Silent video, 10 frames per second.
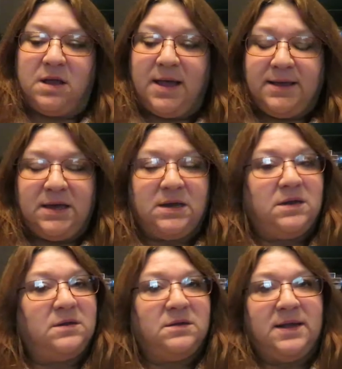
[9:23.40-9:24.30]
I get
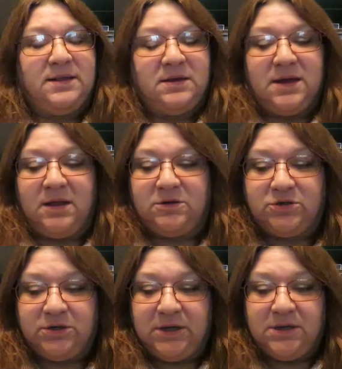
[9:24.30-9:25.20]
it at the Dollar
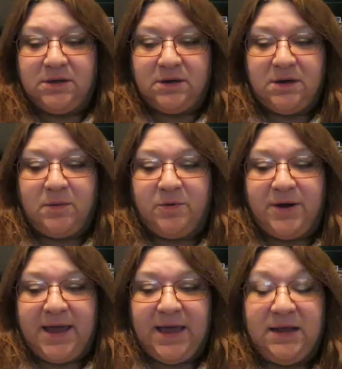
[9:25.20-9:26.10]
Tree.
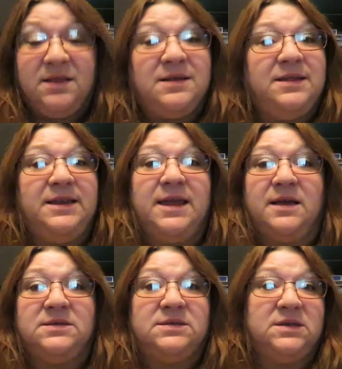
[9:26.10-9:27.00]
Number eight, the
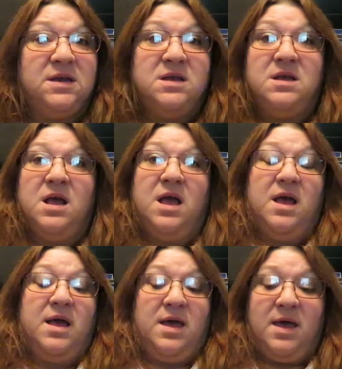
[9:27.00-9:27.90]
Kleenex.
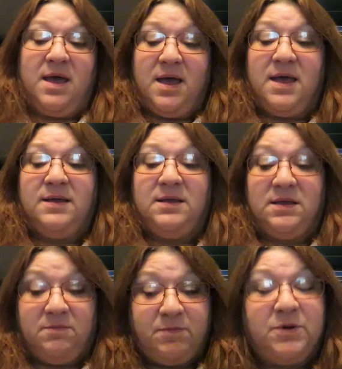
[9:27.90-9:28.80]
I
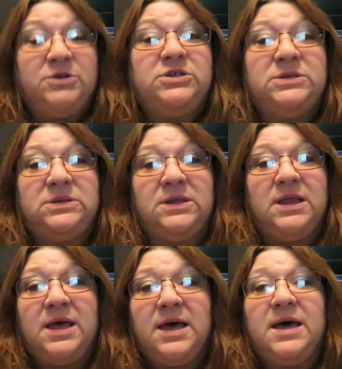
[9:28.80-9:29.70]
purchase a
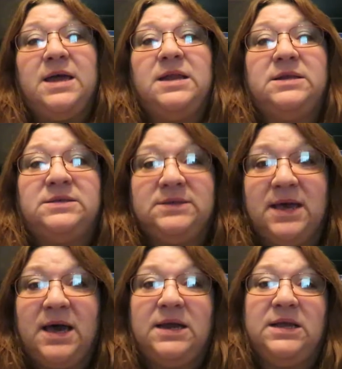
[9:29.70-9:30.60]
lot of
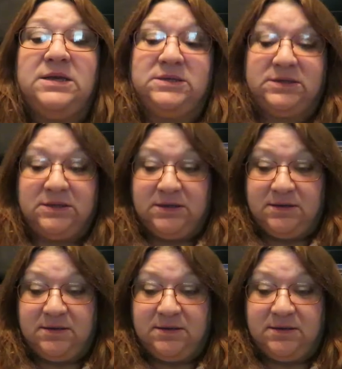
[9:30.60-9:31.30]
Scotties.